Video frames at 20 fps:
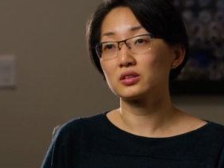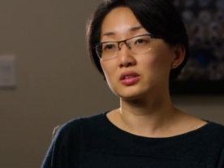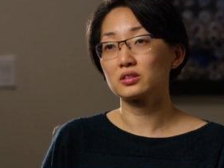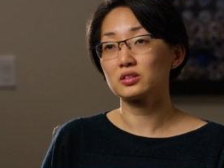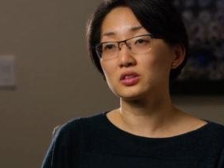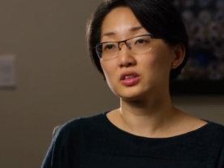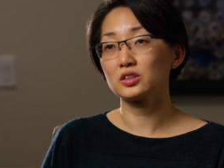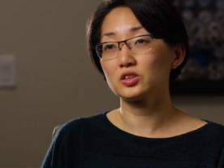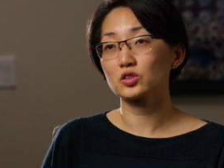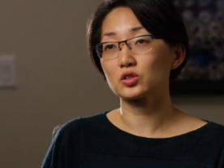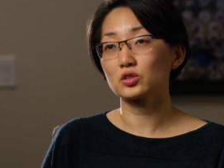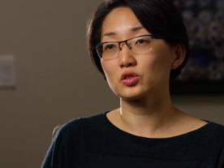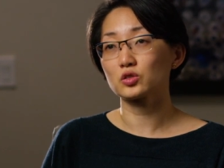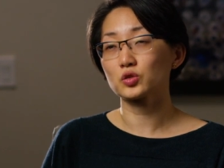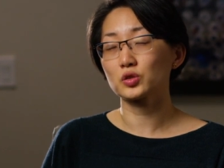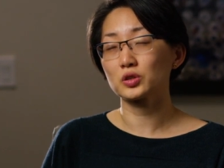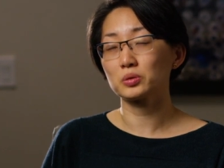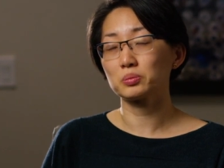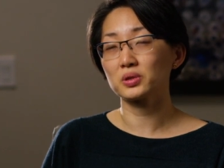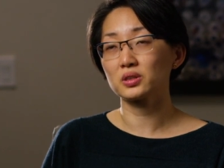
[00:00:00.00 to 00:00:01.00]
seizure
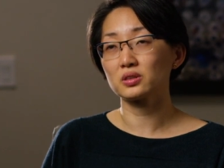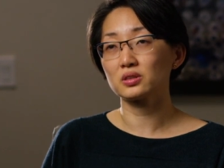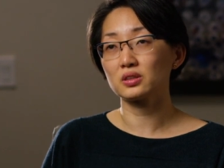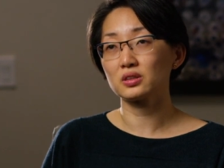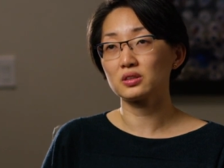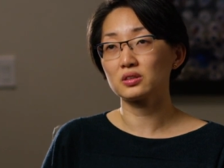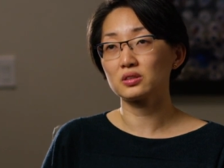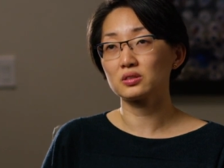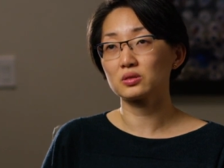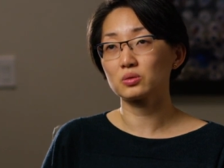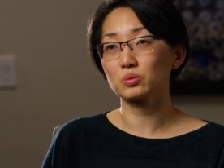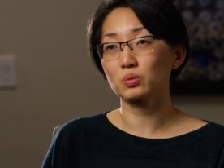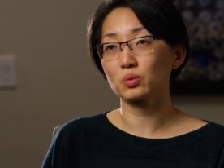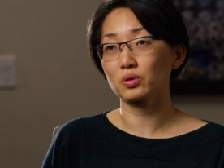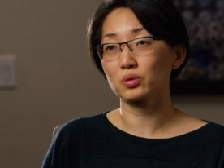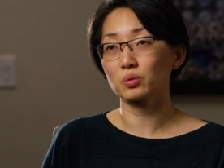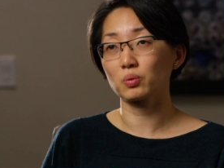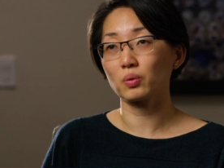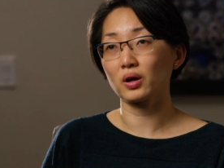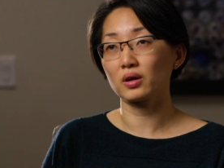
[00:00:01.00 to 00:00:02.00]
treatment is
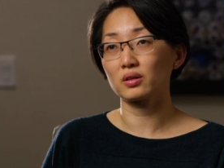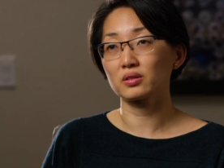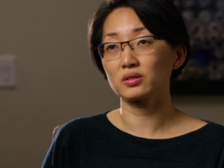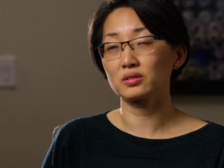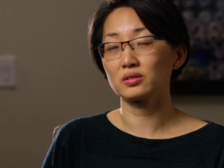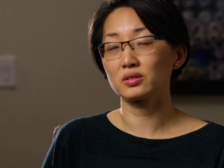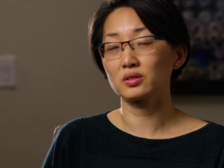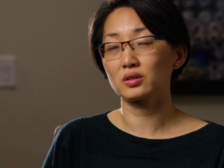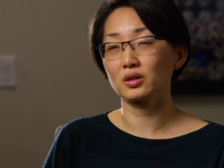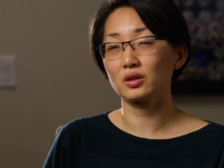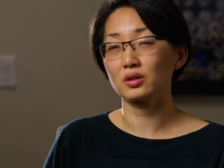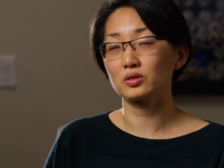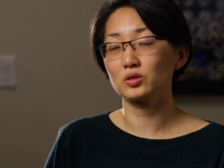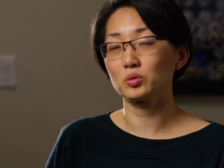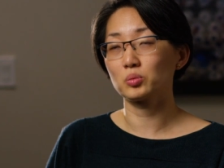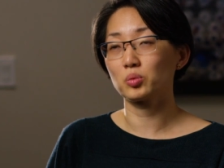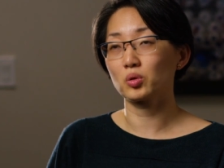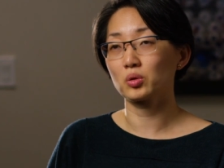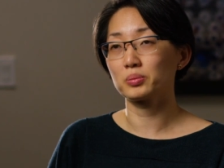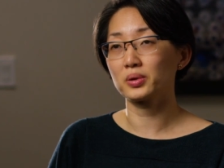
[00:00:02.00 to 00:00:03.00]
worthwhile in uh,
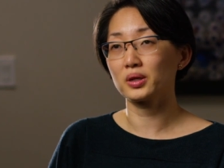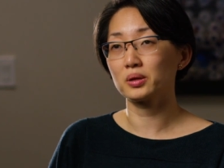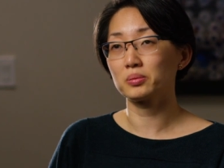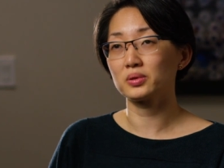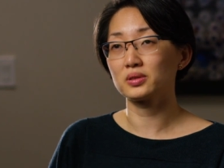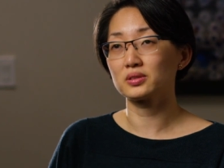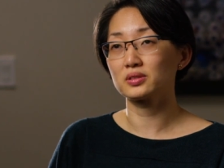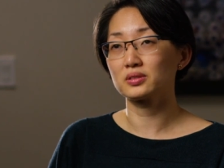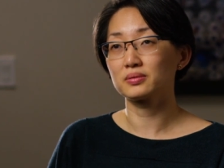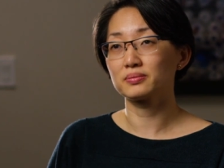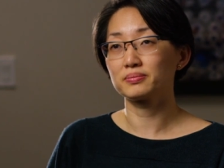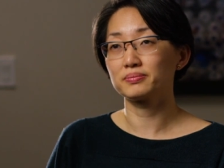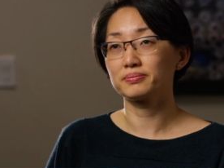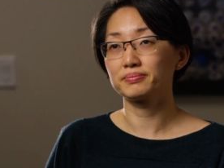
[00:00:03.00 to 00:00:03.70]
newborn babies.